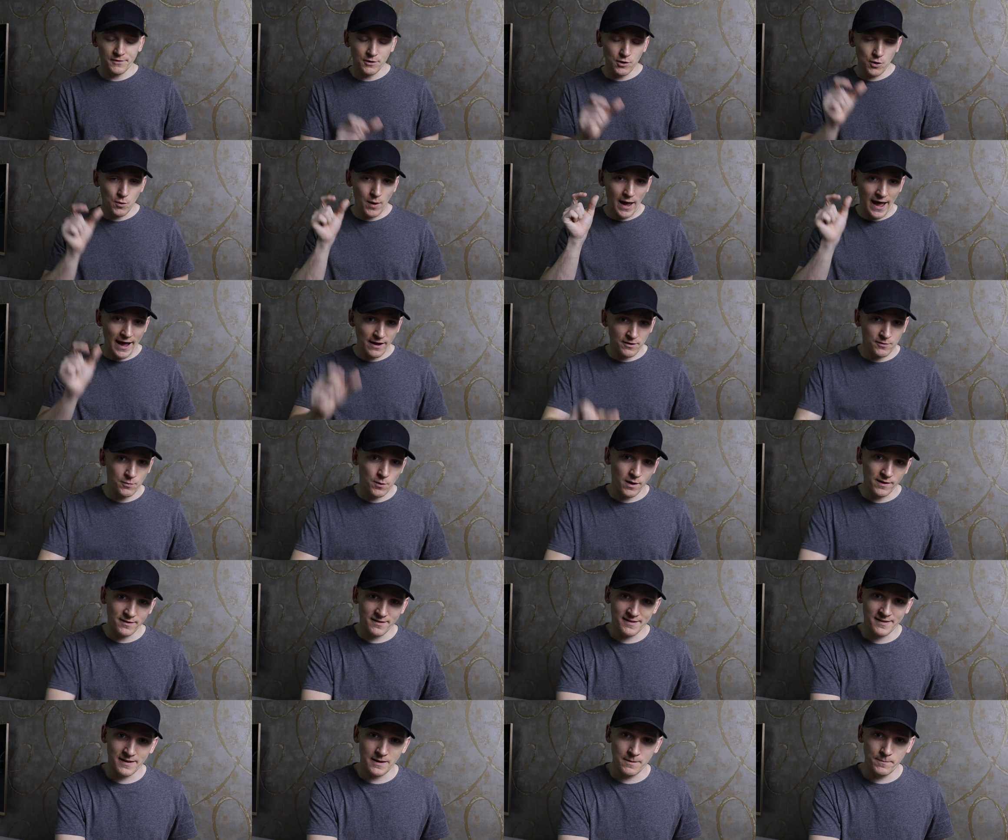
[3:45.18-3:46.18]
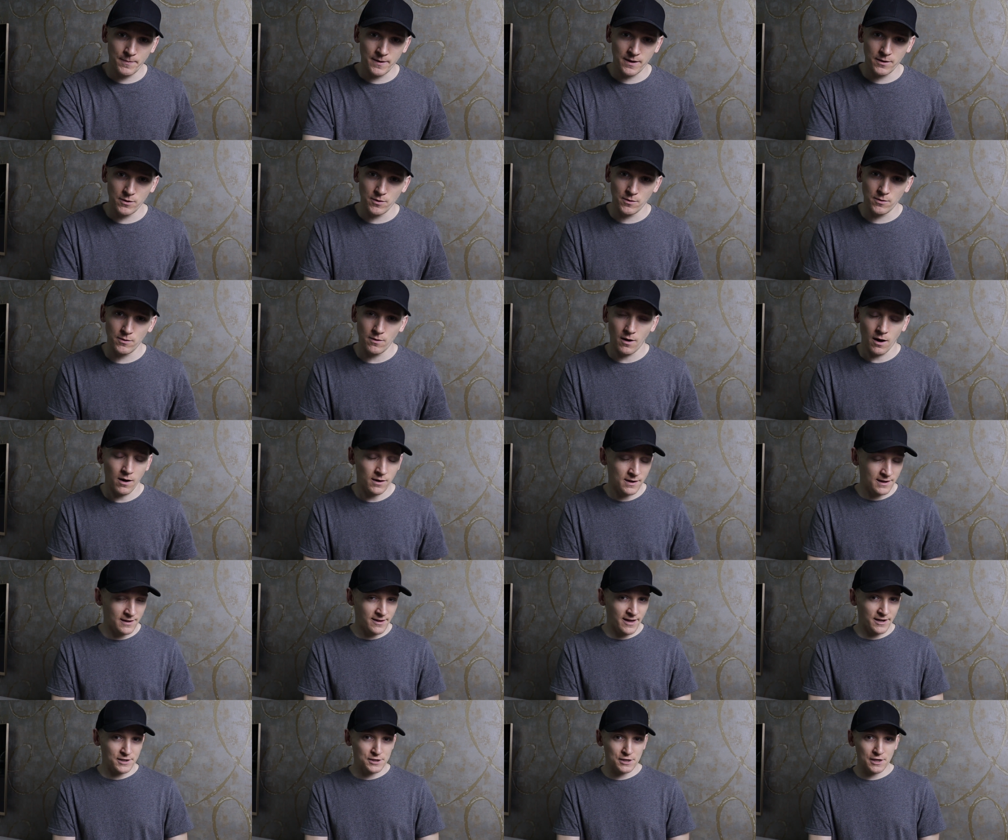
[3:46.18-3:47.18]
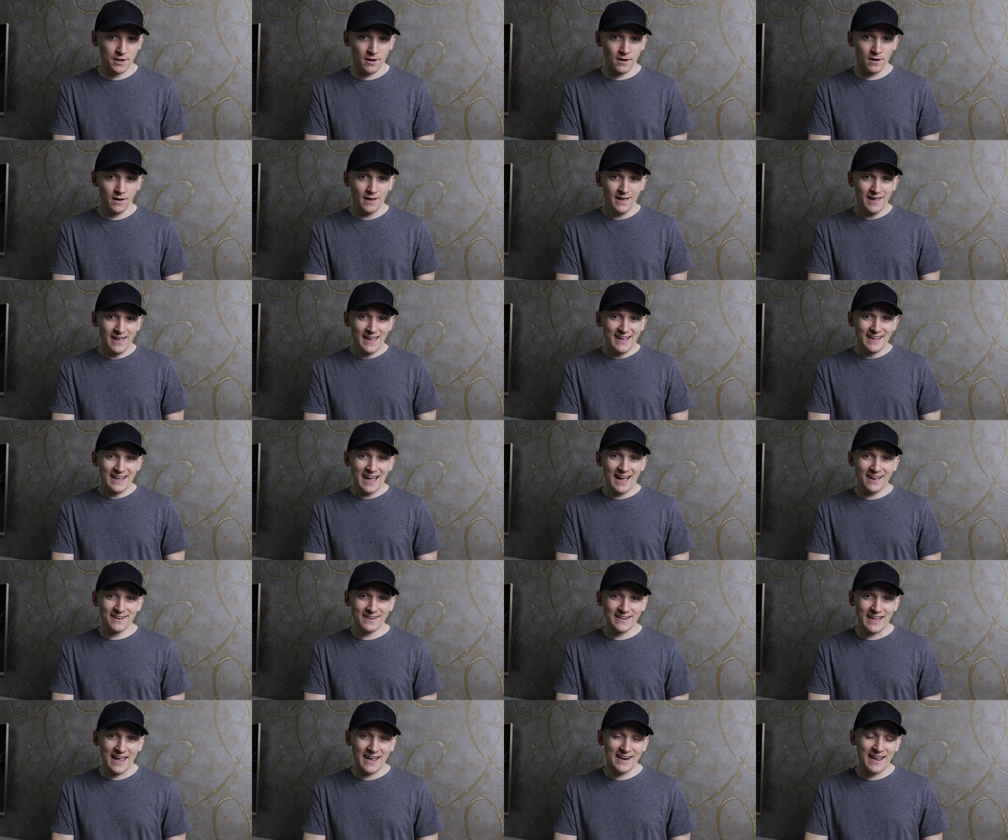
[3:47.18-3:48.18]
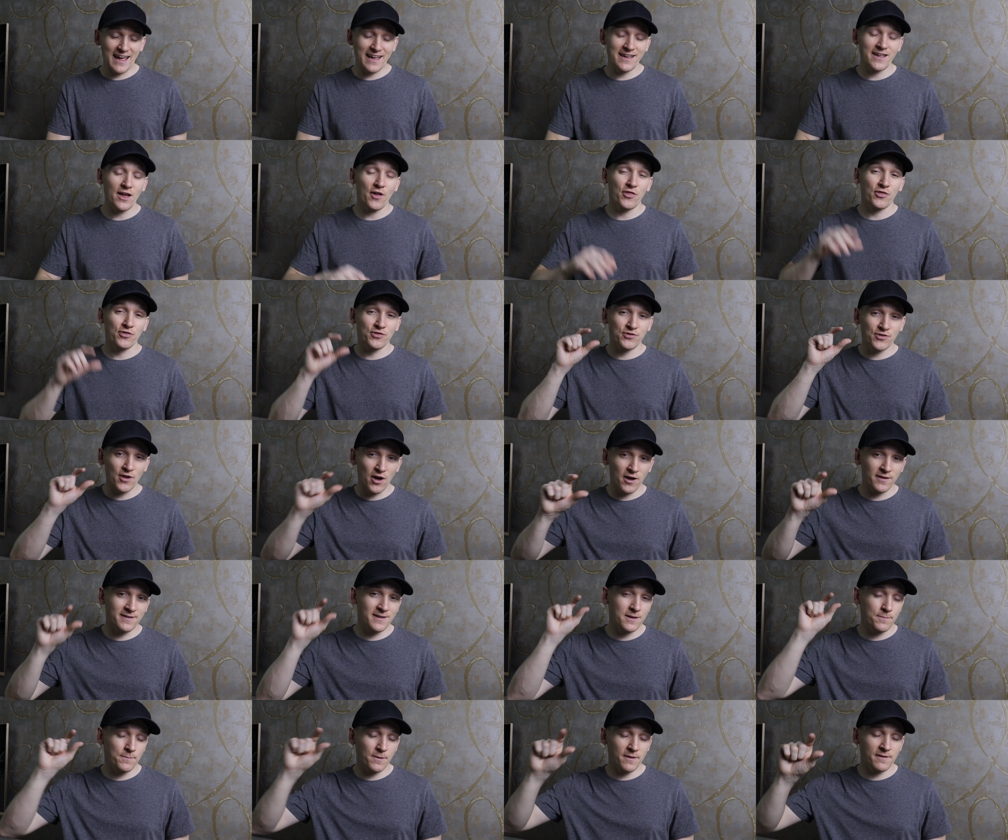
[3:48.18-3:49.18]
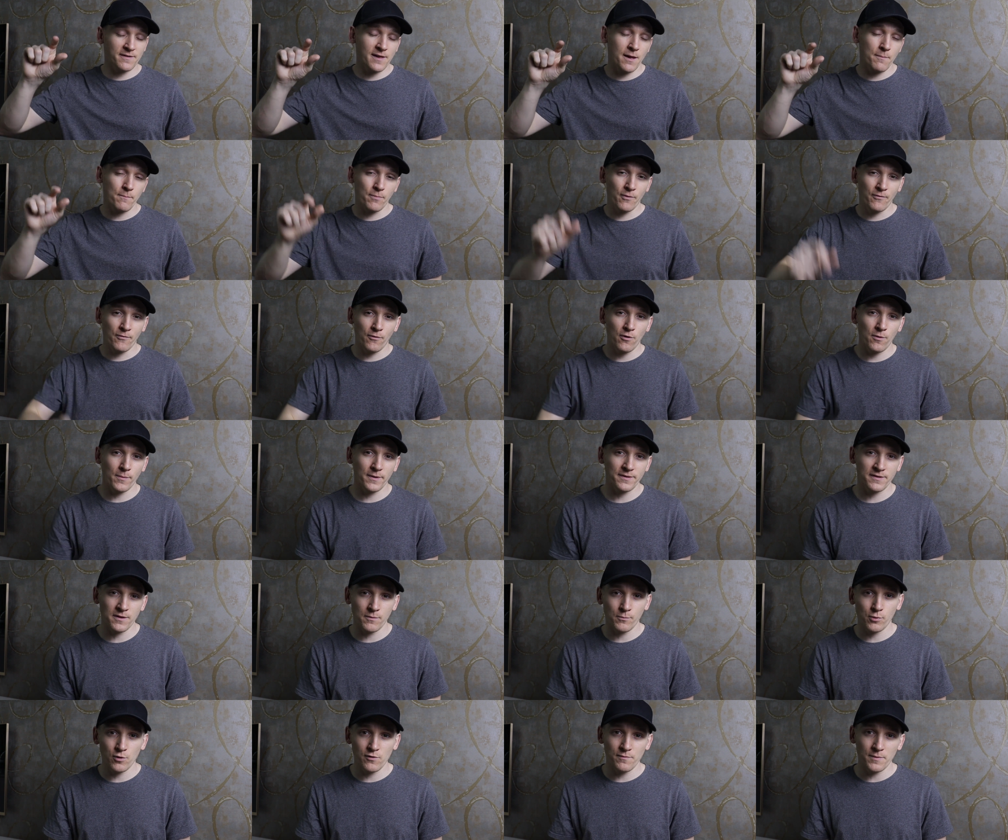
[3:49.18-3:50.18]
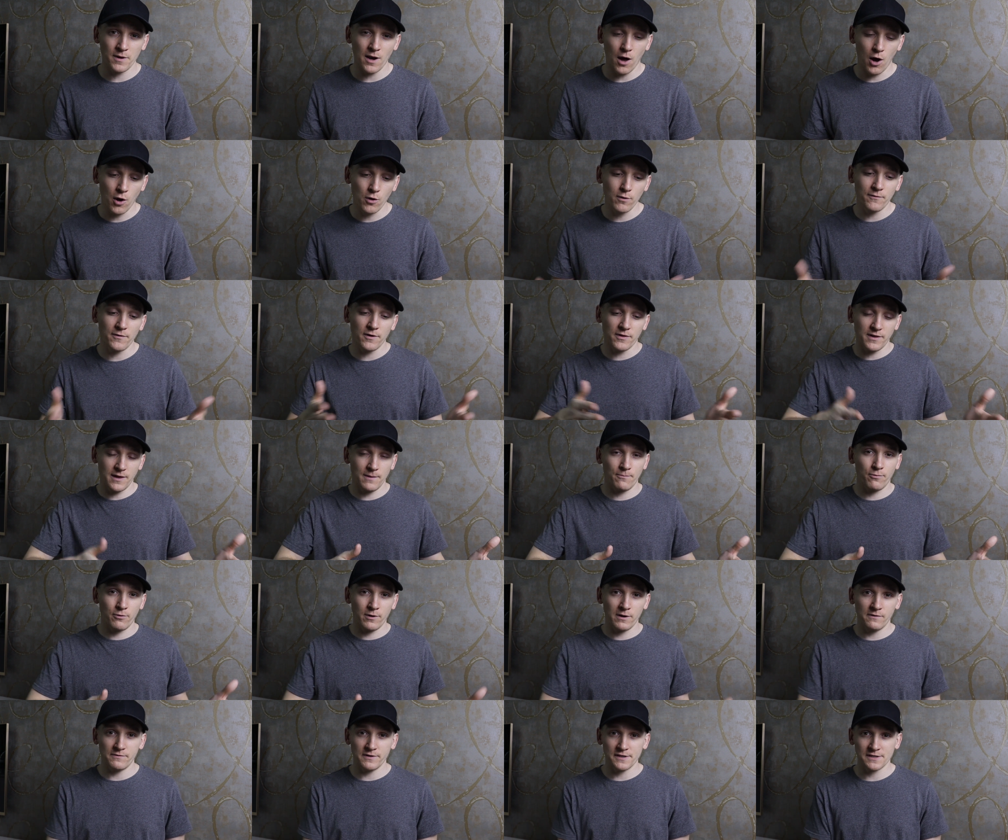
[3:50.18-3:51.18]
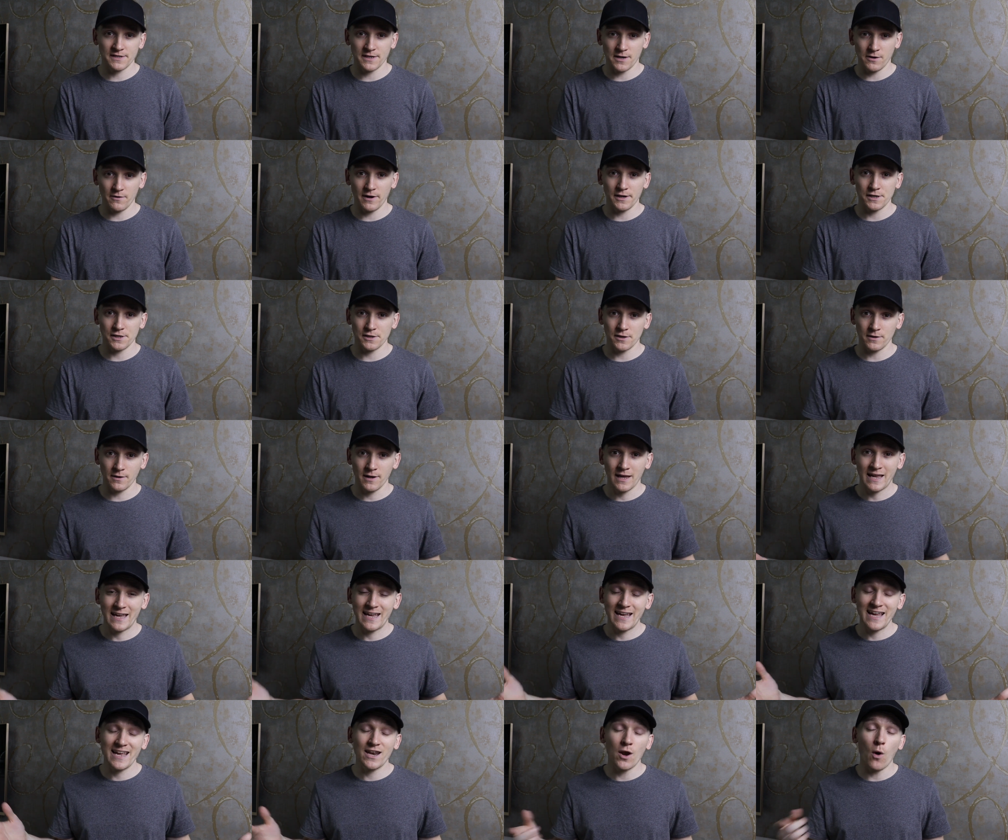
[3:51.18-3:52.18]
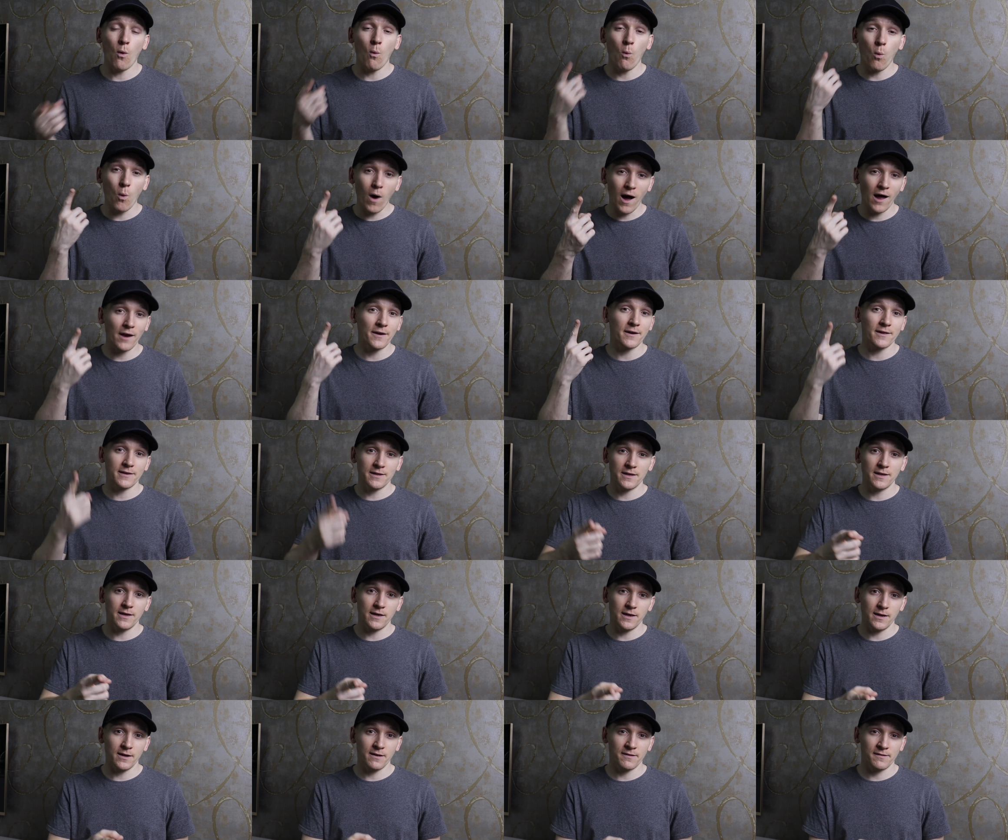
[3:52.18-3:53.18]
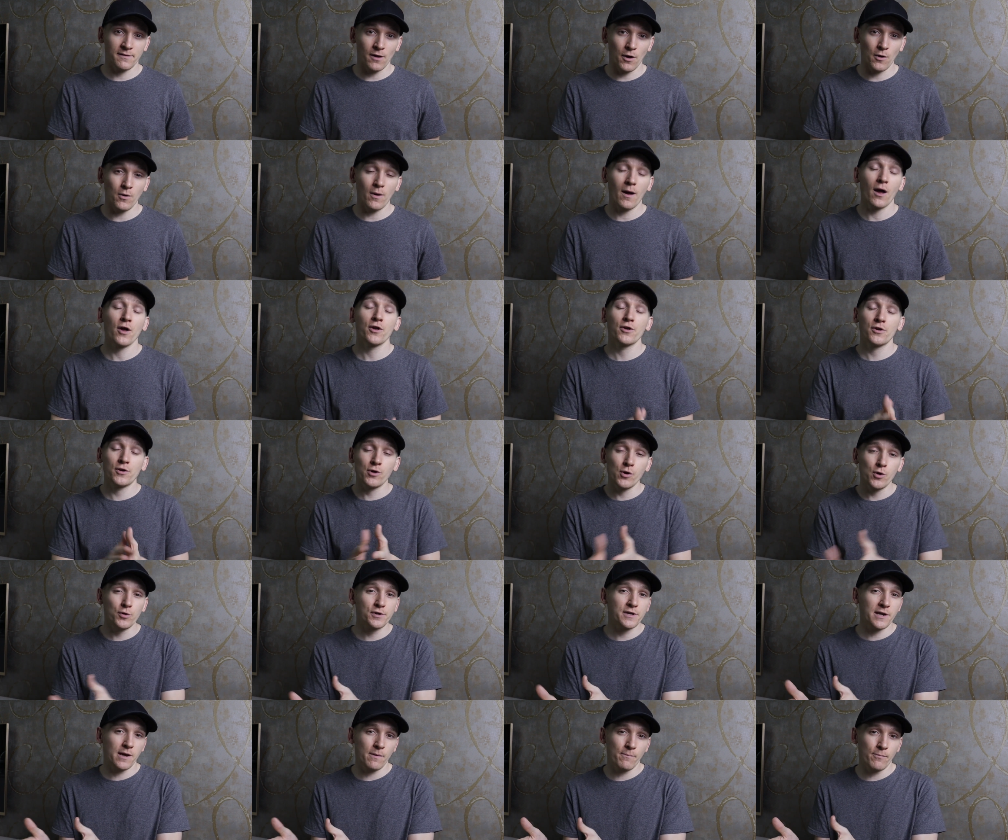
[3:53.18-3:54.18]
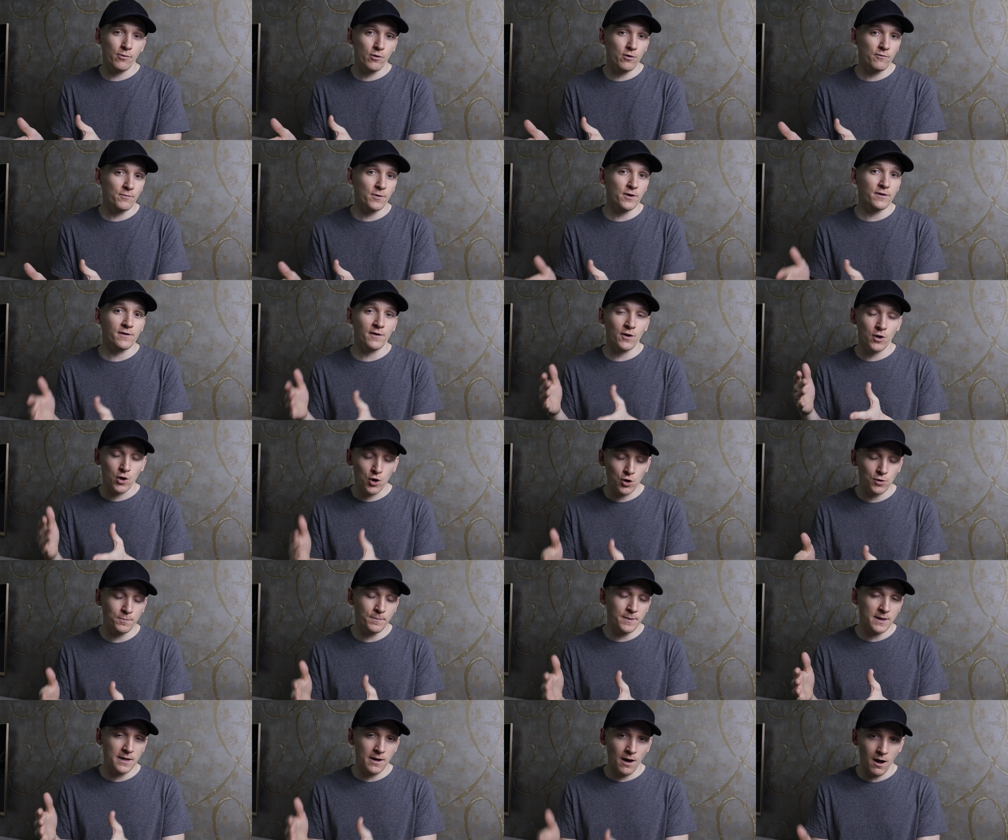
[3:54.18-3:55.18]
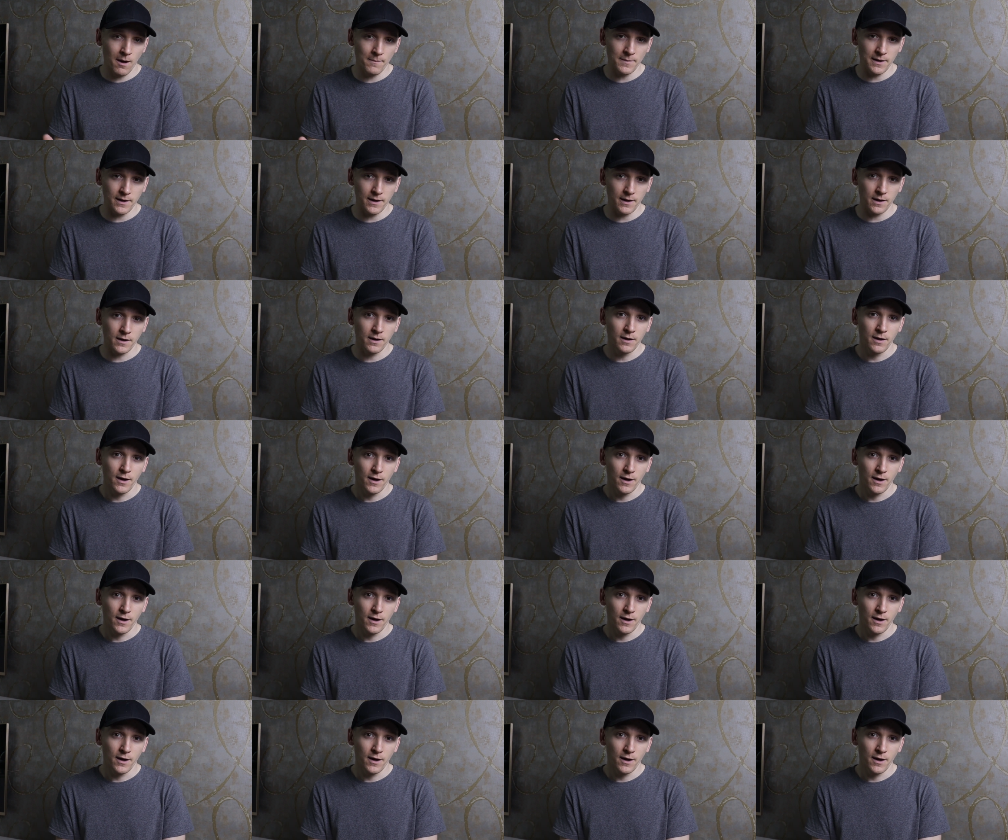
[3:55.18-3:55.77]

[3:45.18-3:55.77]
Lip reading: new X1 CPU architecture can get a 30% performance improvement over the previous generation in 1 year. So huge improvements could be coming